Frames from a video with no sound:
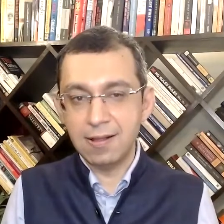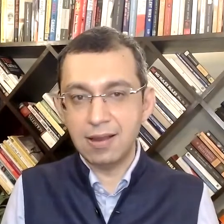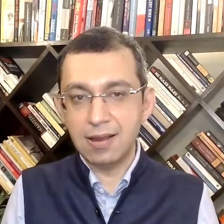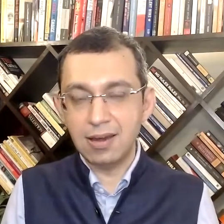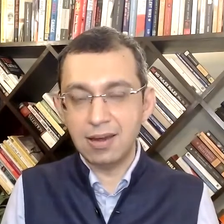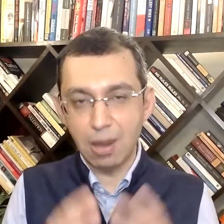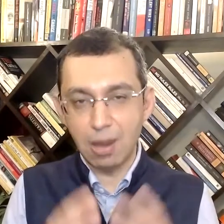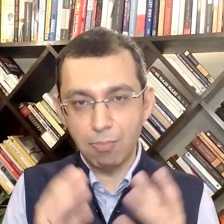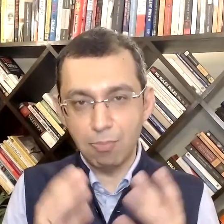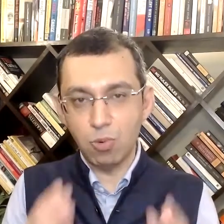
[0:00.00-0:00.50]

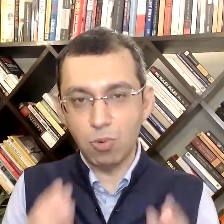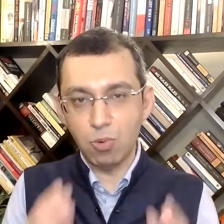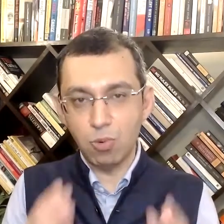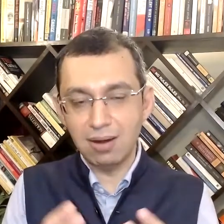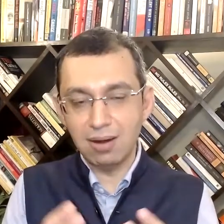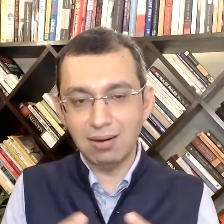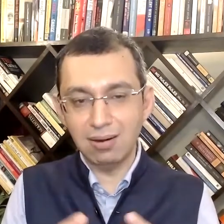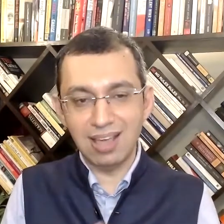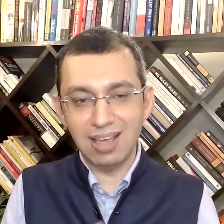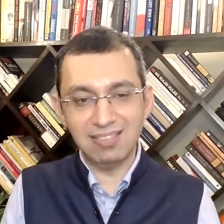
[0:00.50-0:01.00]
Number
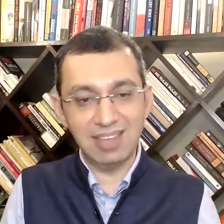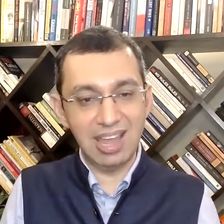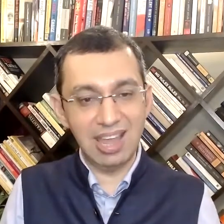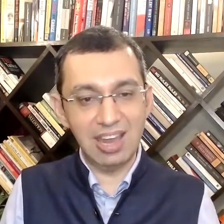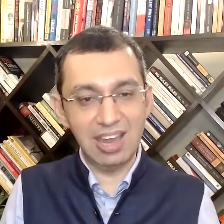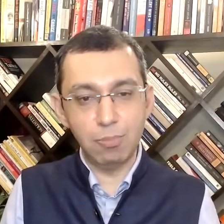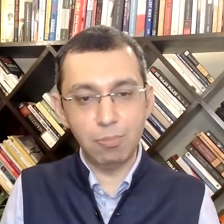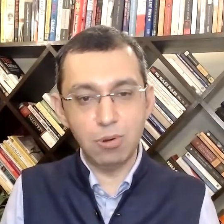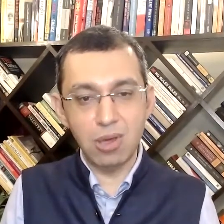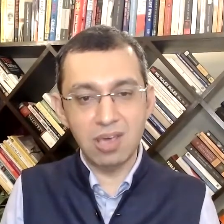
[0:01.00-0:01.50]
one, as
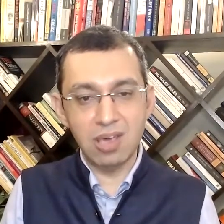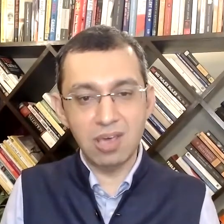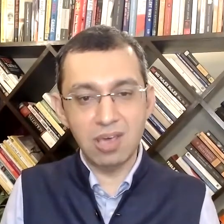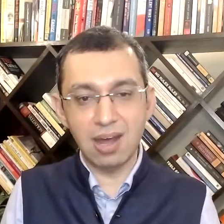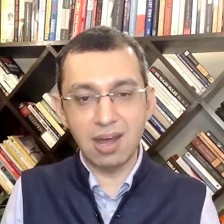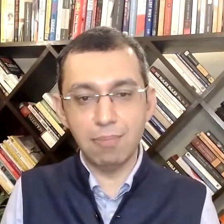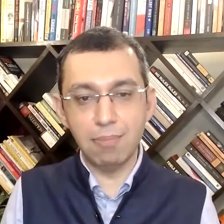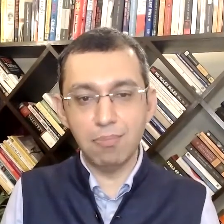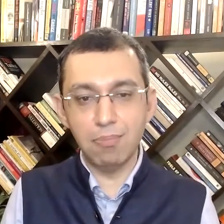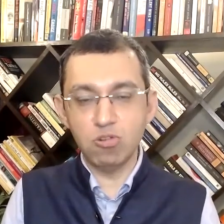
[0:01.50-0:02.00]
AWS,
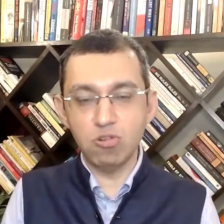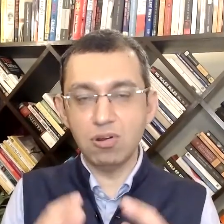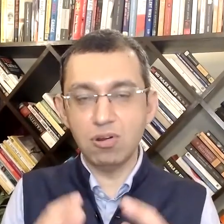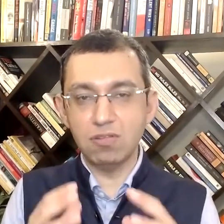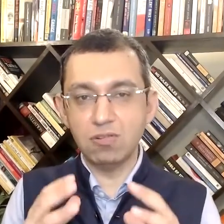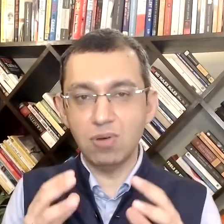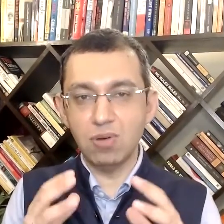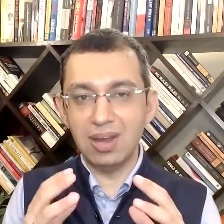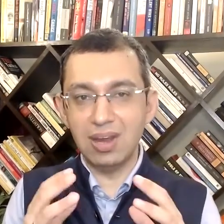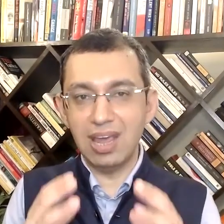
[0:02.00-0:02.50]
our mission is
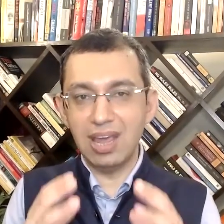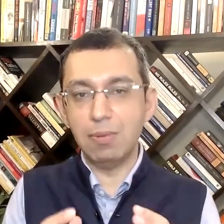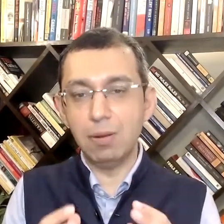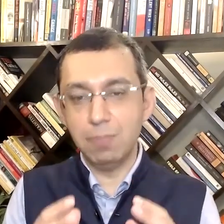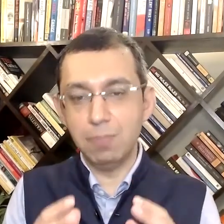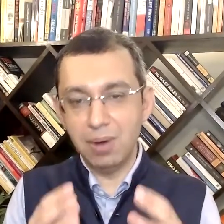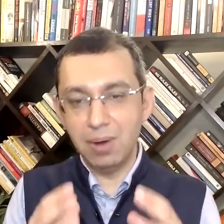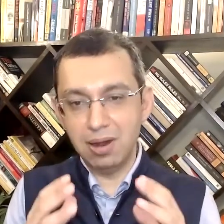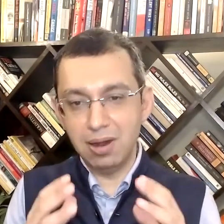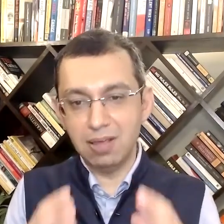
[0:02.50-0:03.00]
to enable
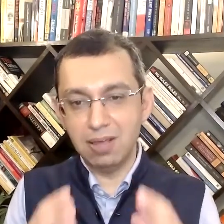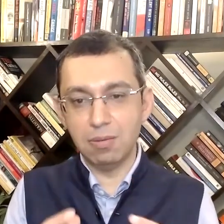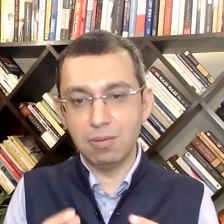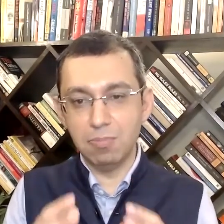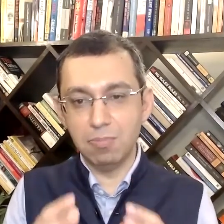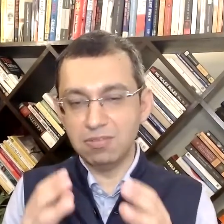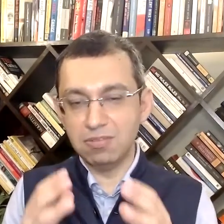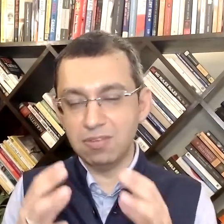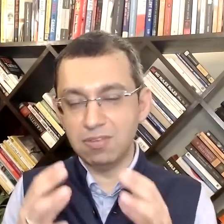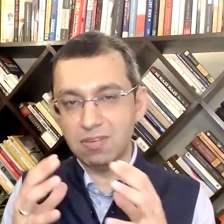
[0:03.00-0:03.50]
builders and
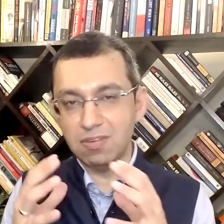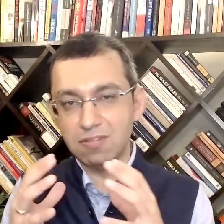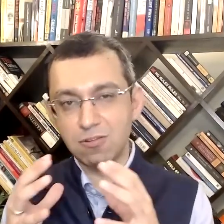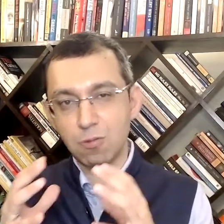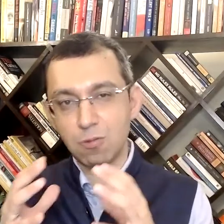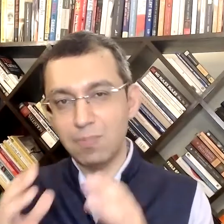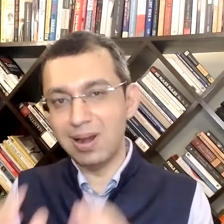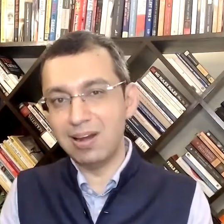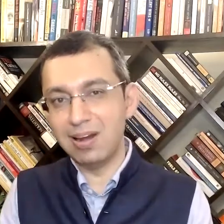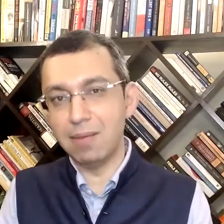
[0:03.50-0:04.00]
businesses to
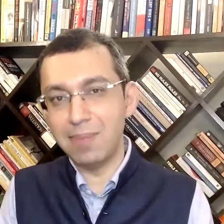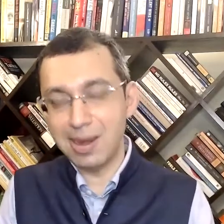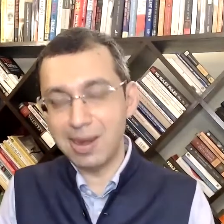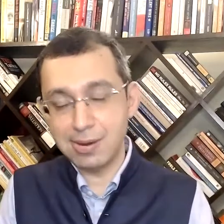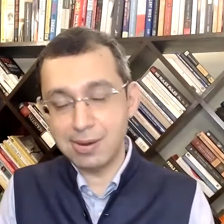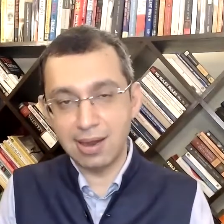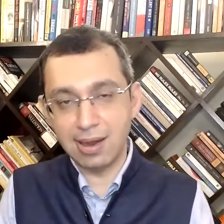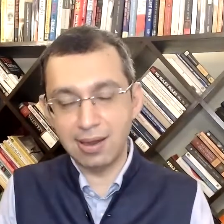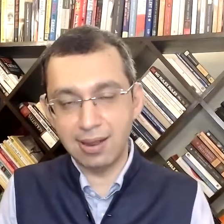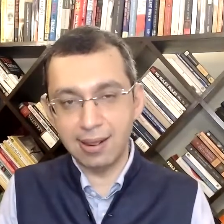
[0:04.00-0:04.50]
build a better
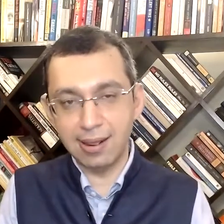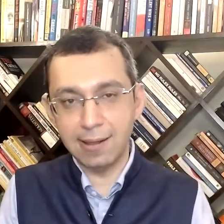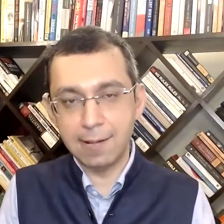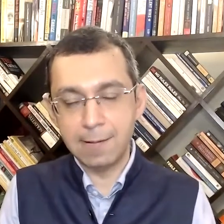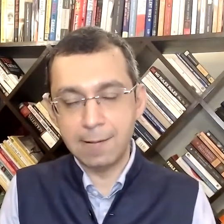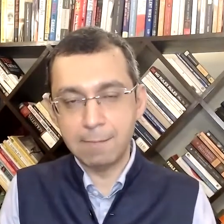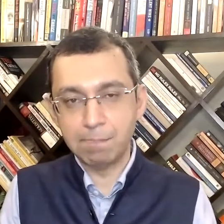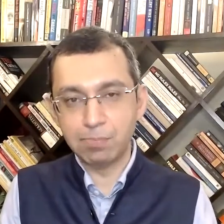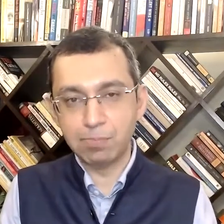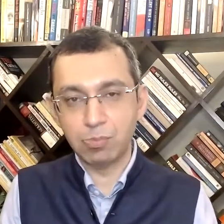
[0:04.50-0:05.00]
India.
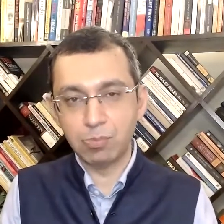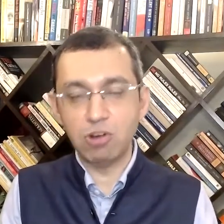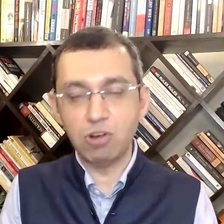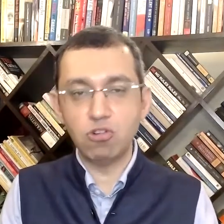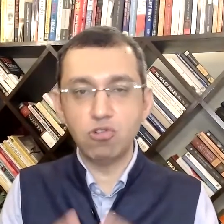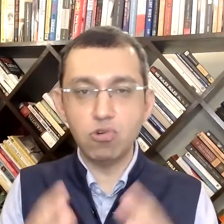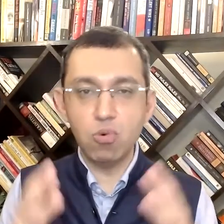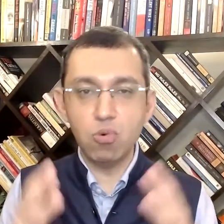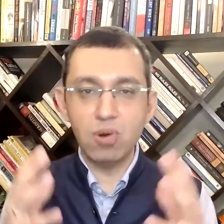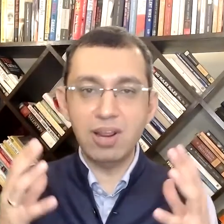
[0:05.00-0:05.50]
We're
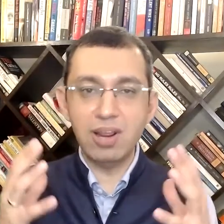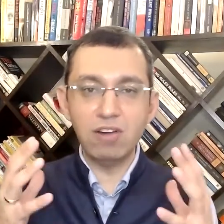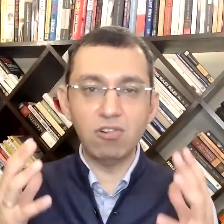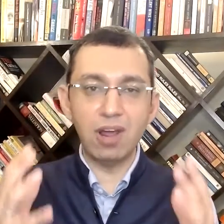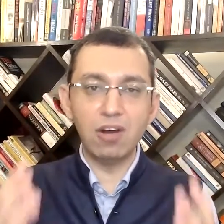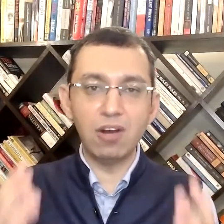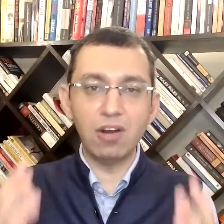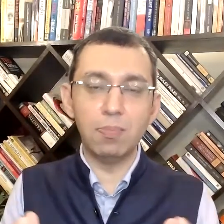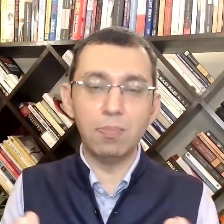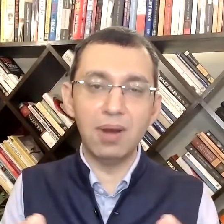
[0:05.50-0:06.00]
truly
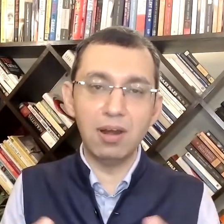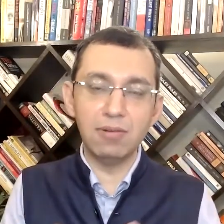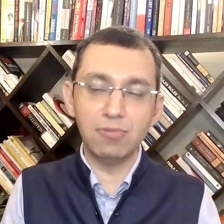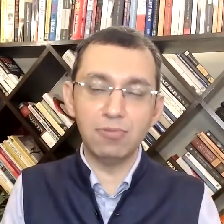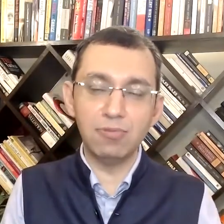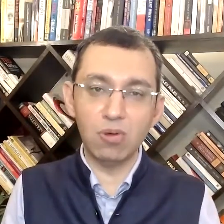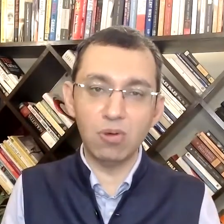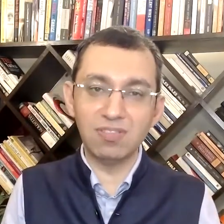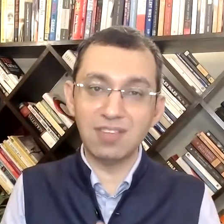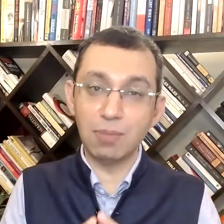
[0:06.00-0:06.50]
trying to build a
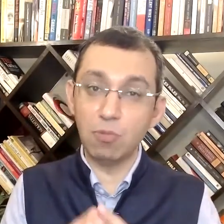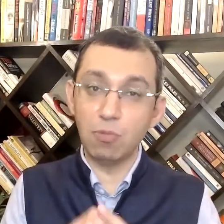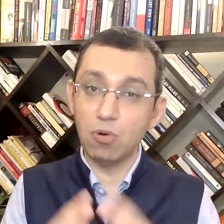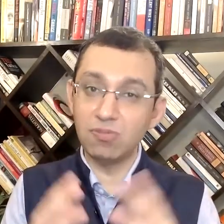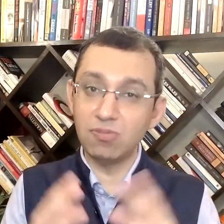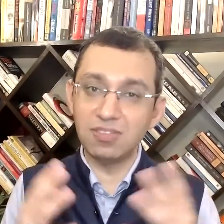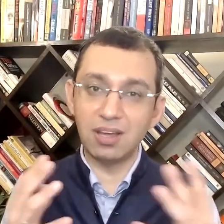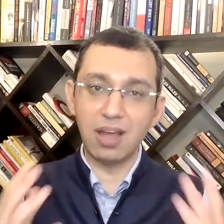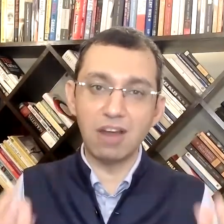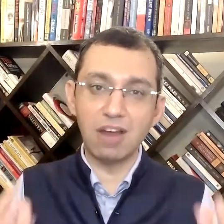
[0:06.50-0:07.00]
force that
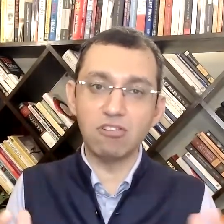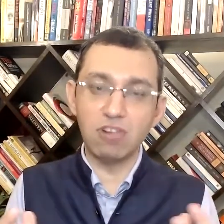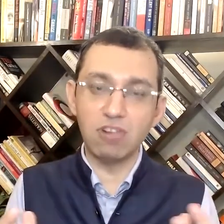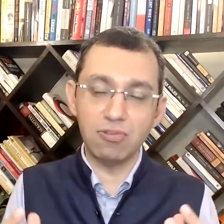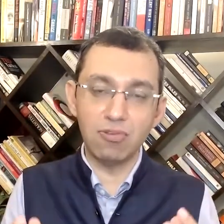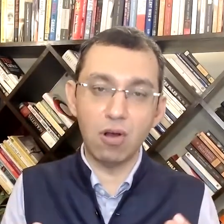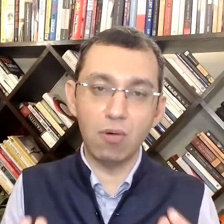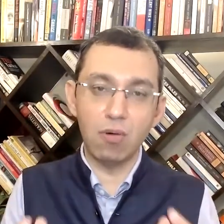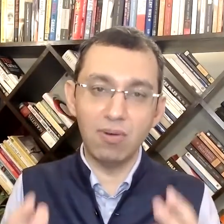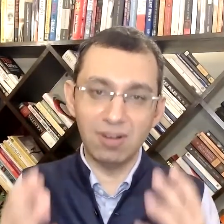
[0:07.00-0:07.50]
moves the country
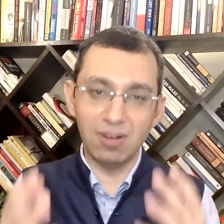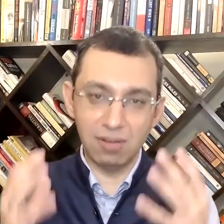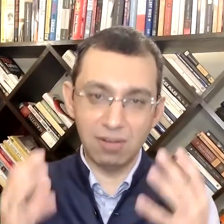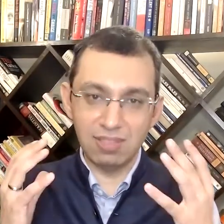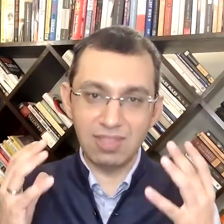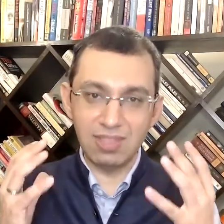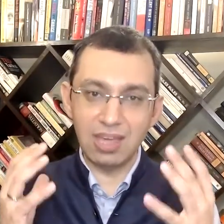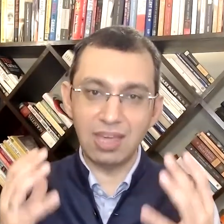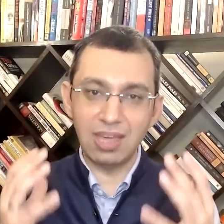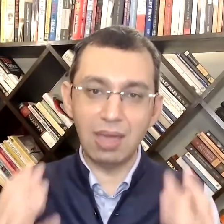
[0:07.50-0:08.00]
forward and we're
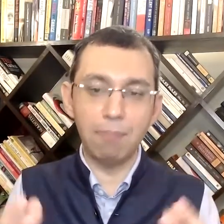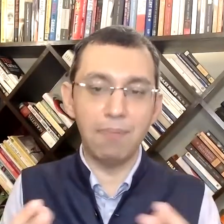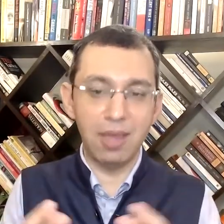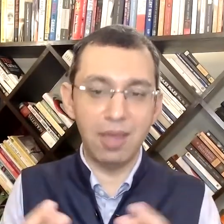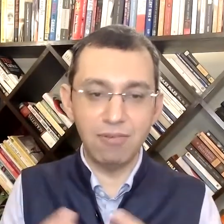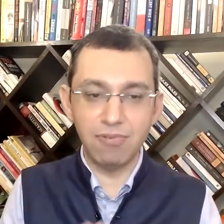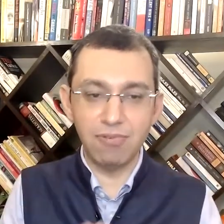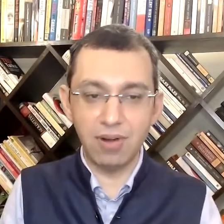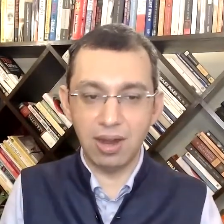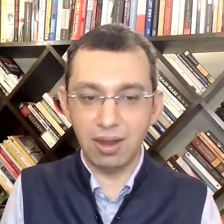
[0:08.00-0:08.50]
thinking
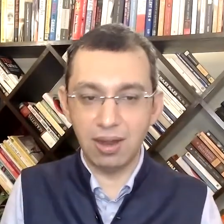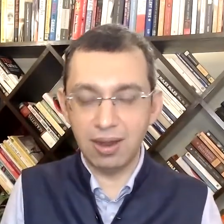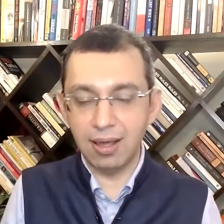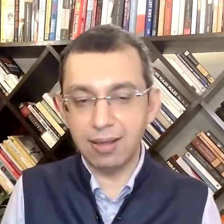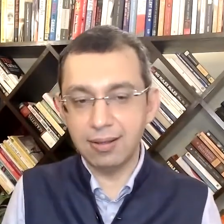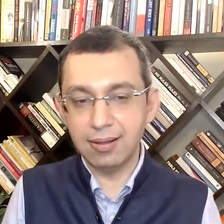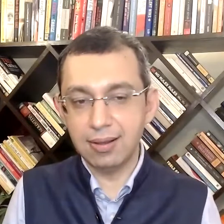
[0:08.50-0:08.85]
big for India.